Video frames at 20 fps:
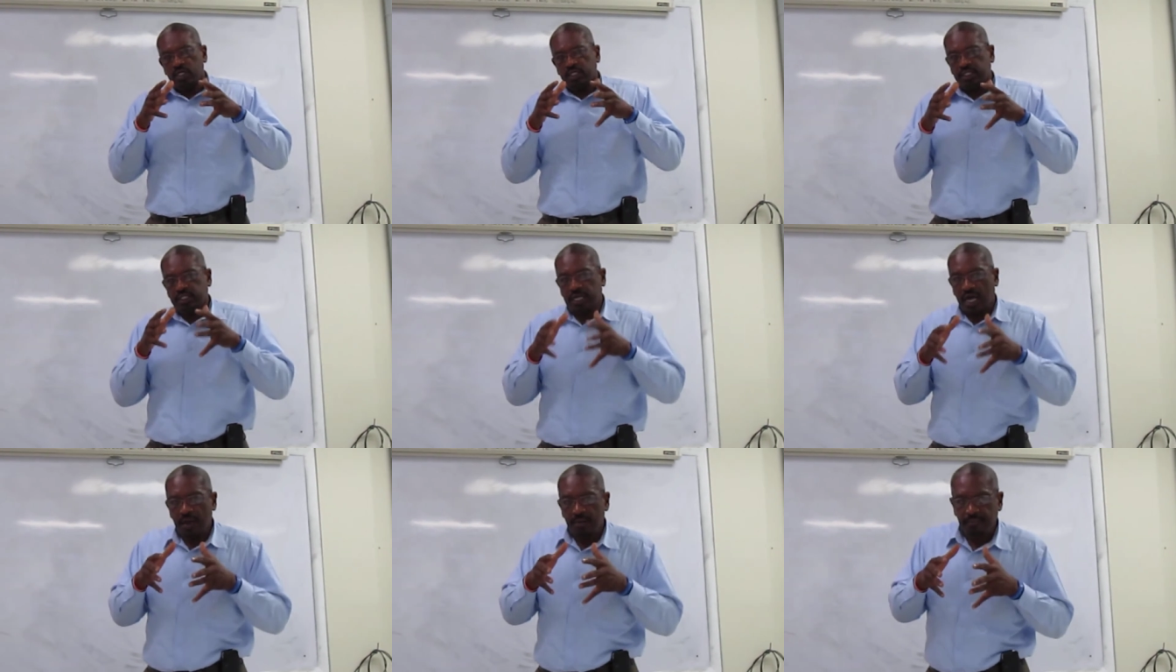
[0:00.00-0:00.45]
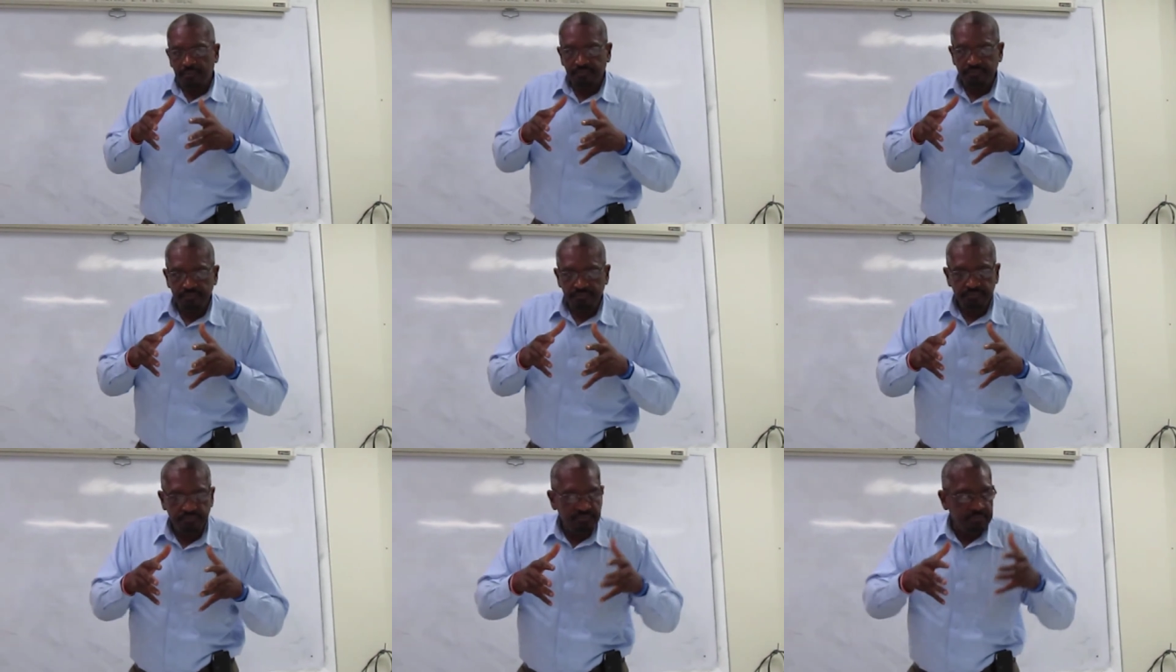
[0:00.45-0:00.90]
some
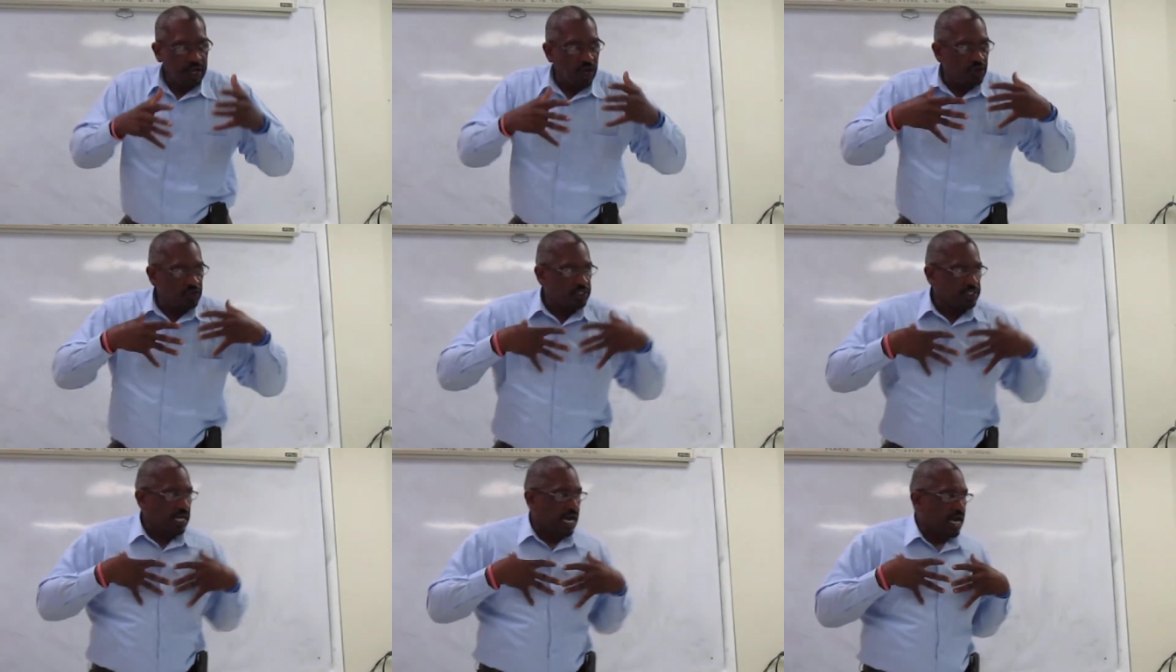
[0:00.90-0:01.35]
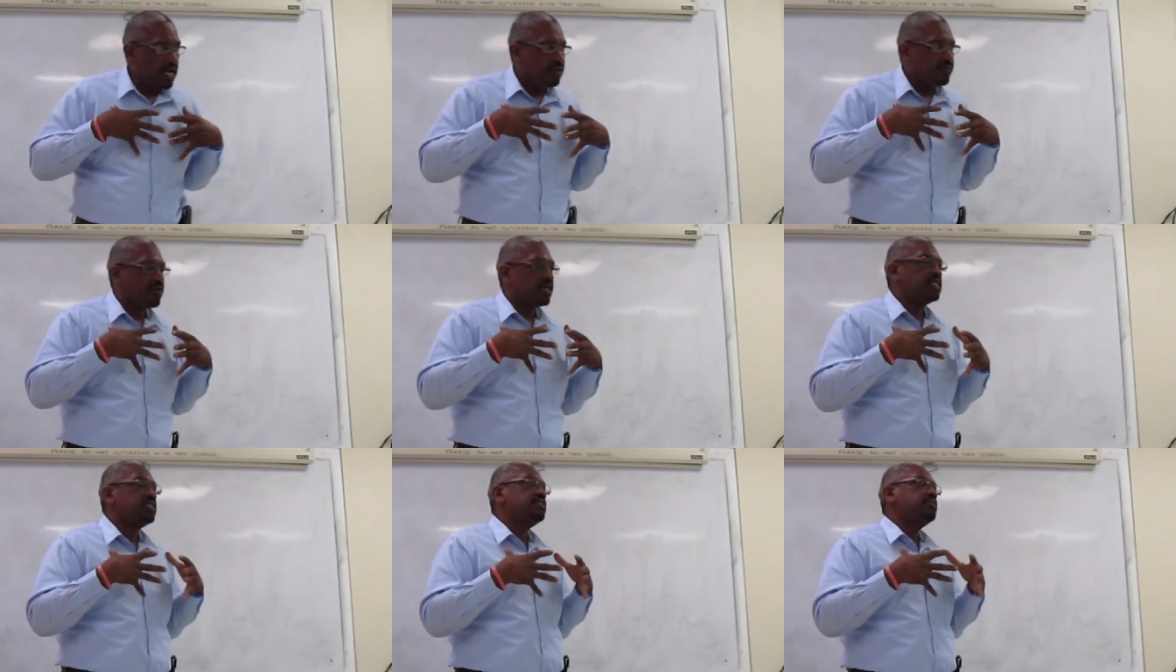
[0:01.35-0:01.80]
outside
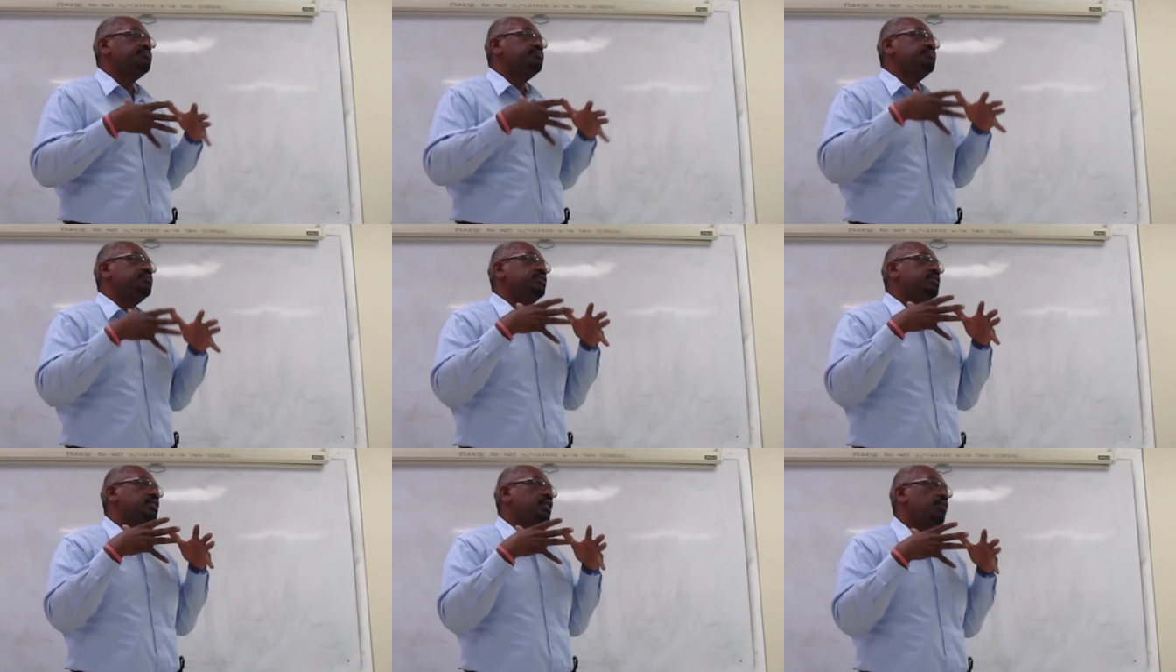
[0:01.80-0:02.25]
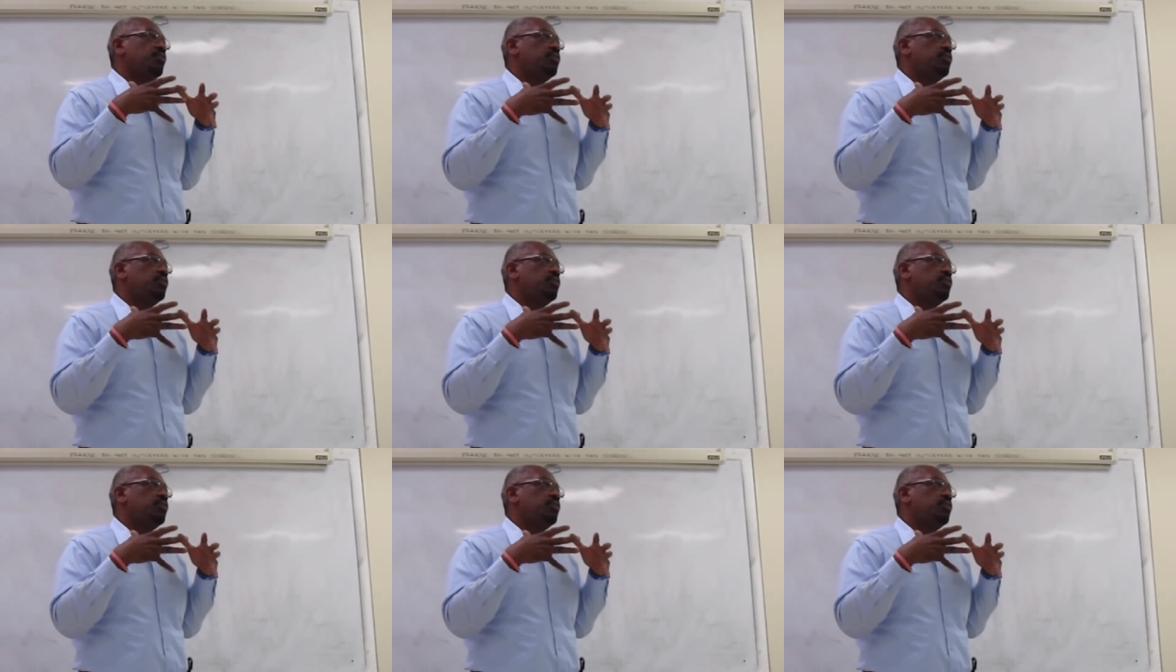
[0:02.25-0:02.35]
of us, there